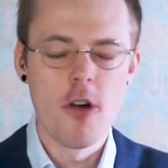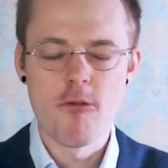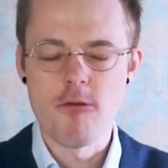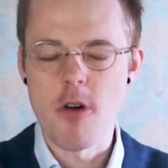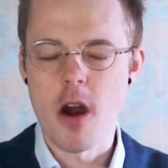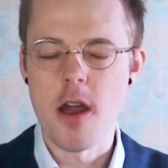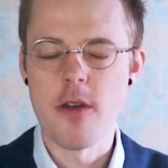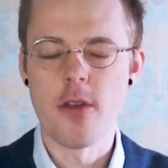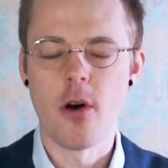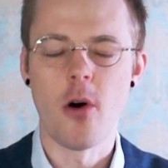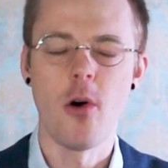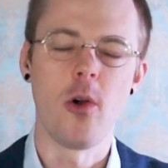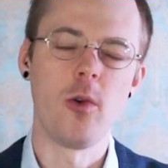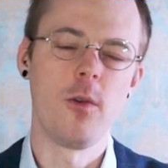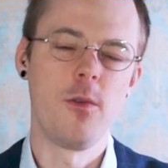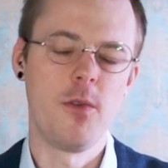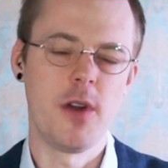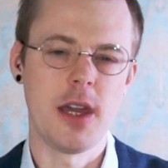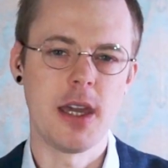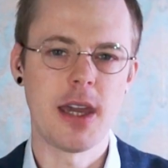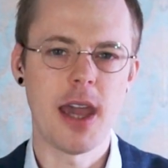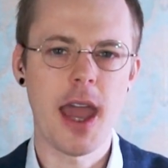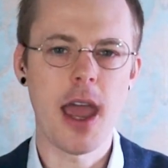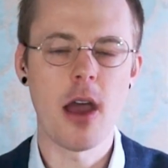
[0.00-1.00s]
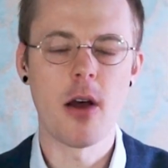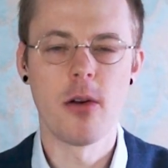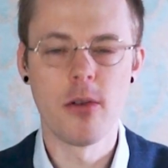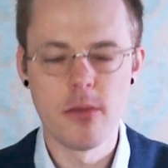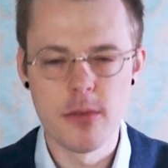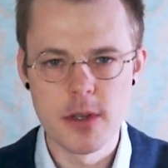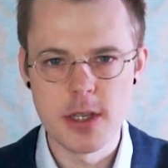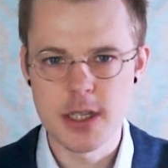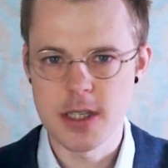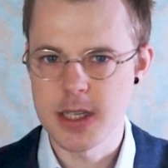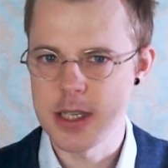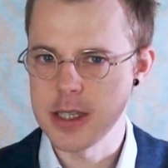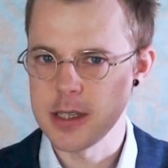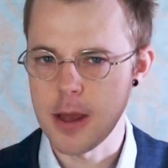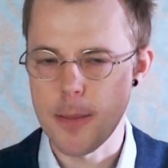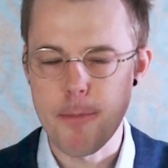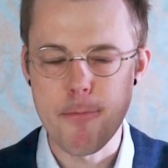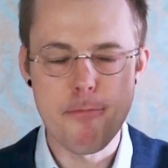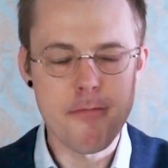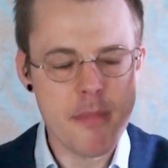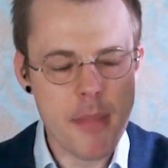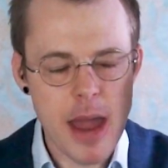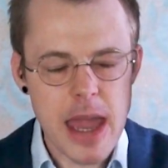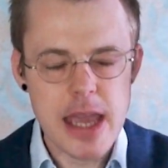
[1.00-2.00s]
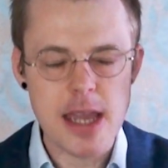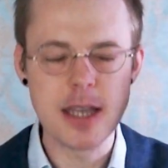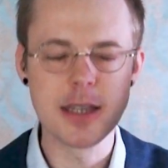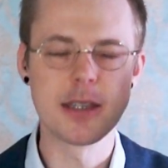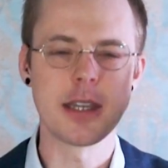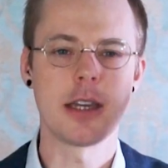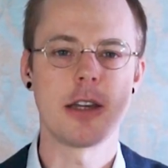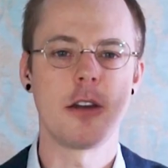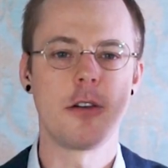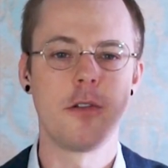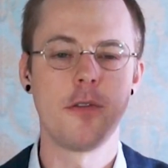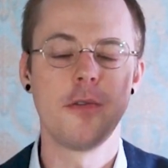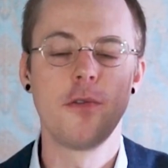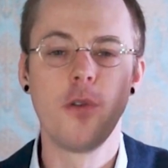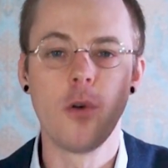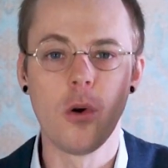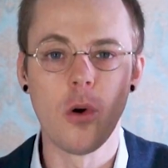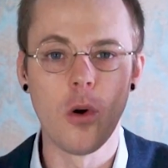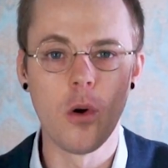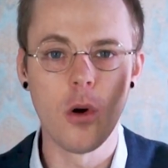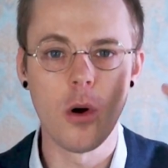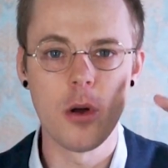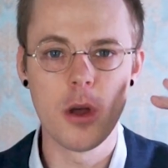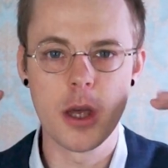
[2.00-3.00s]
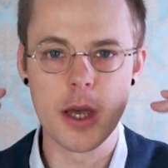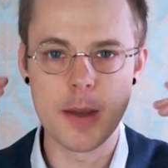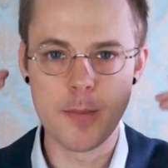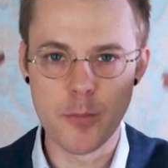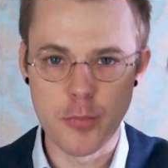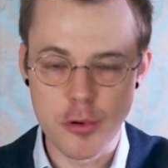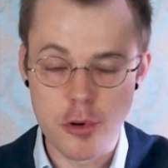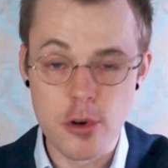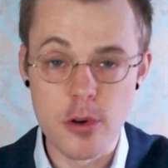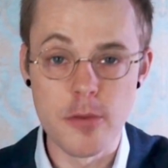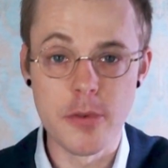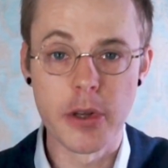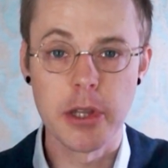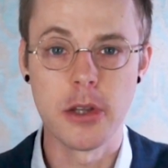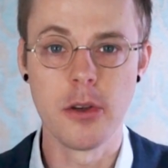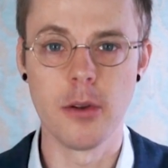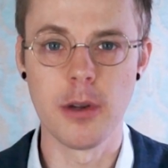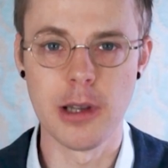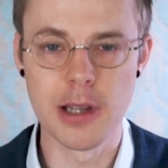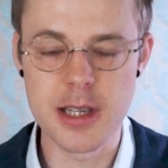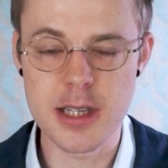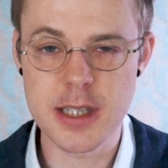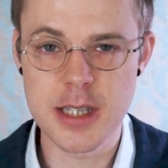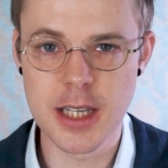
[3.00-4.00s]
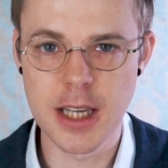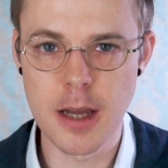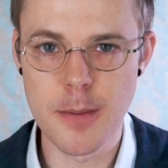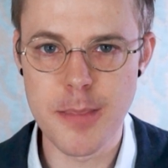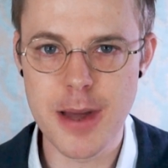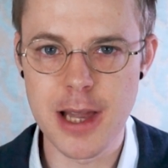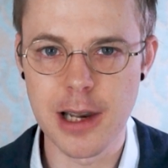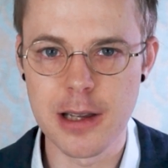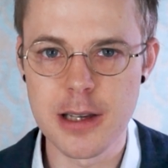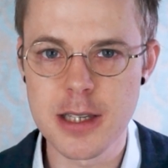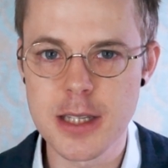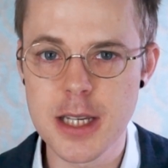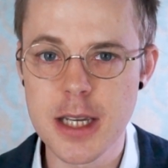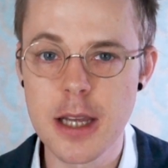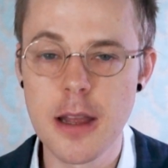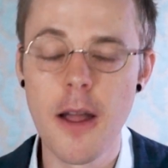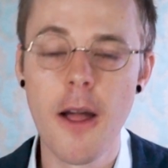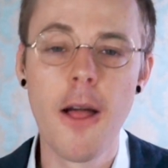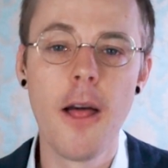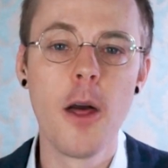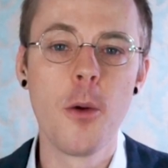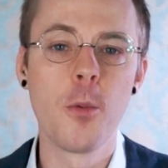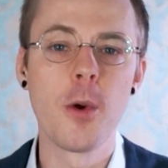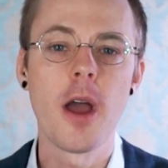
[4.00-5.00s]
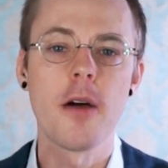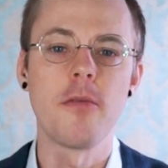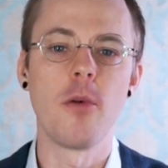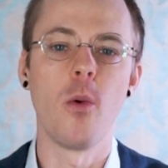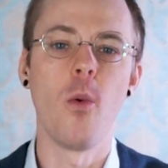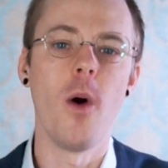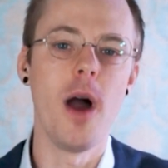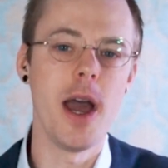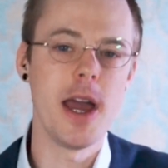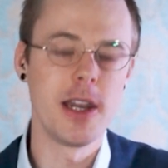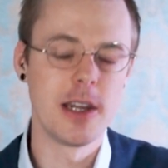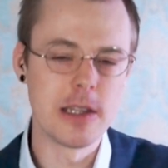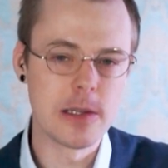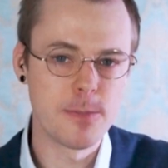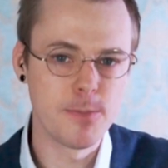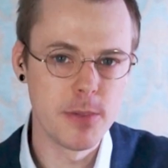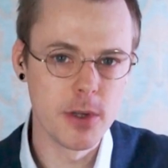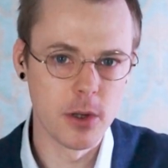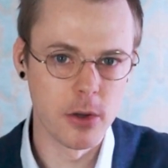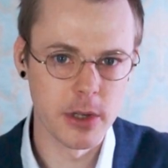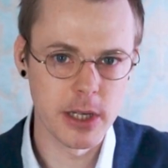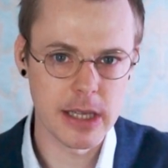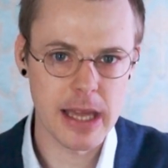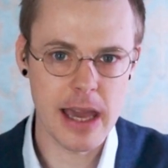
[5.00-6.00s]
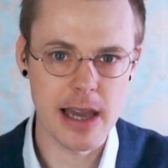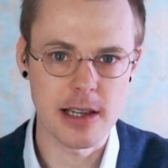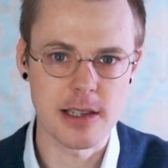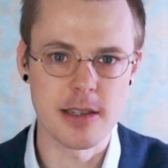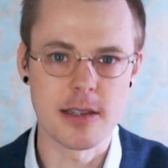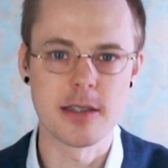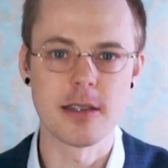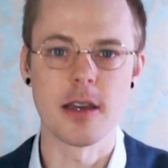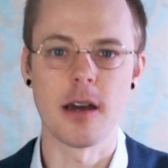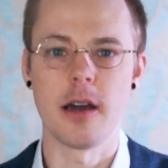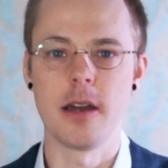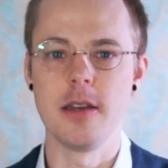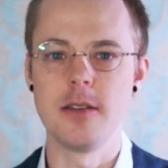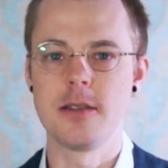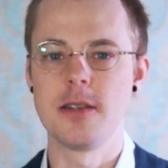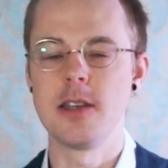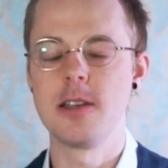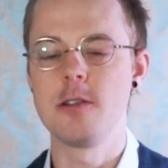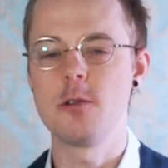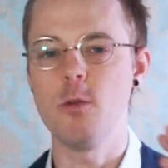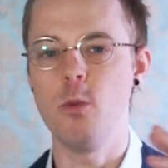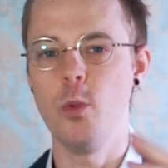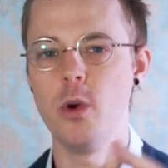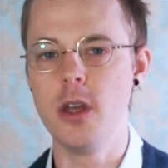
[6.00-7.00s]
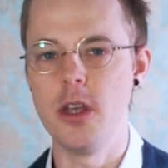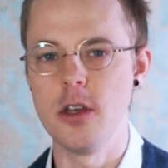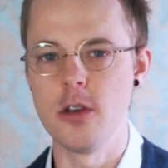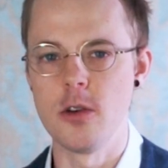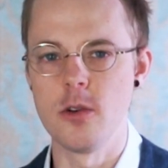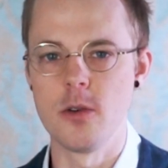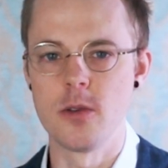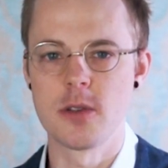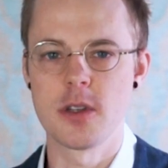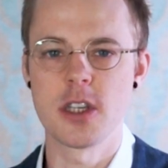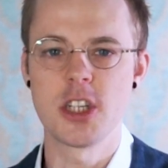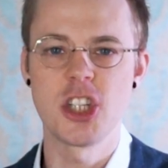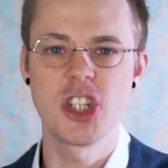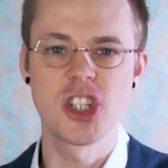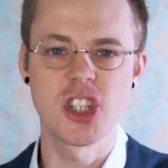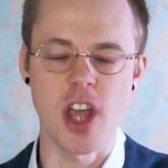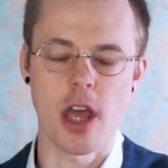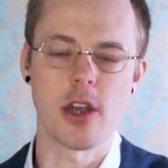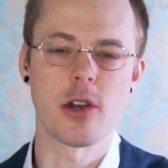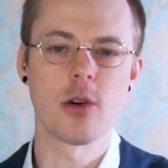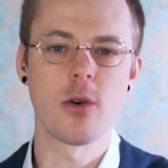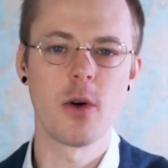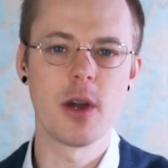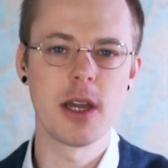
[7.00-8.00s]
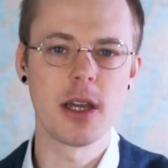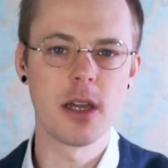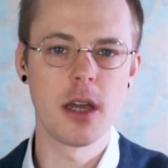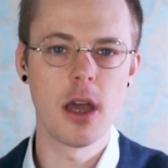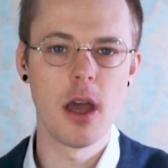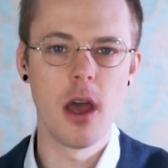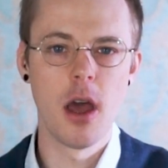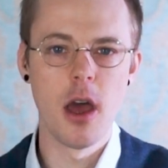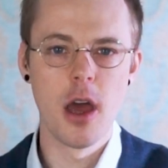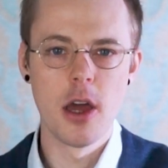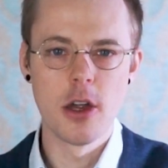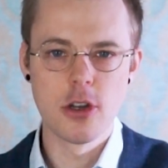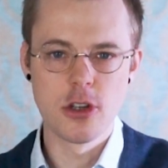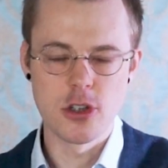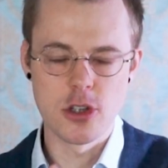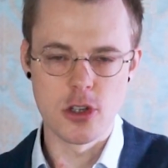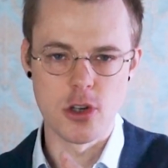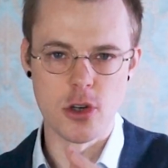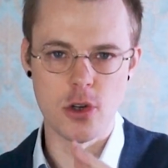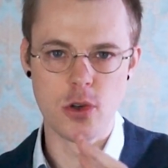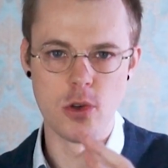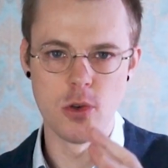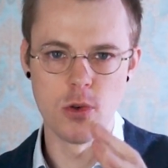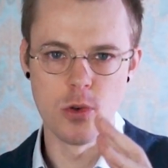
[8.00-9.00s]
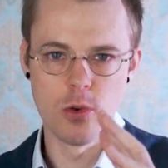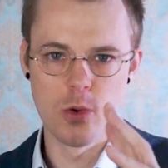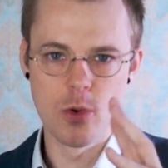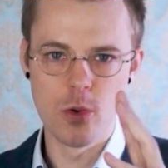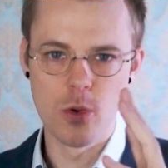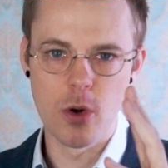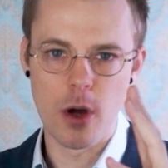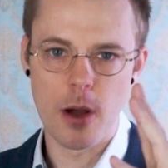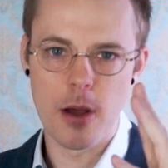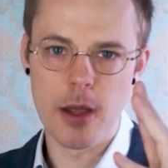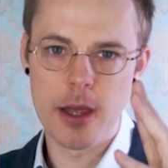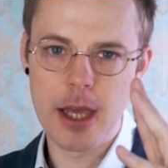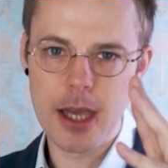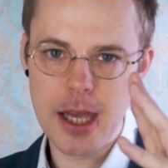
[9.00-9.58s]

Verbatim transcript: write the whole thing out. This is amazing for improving your listening ability. We have awareness building exercises, we use shadowing to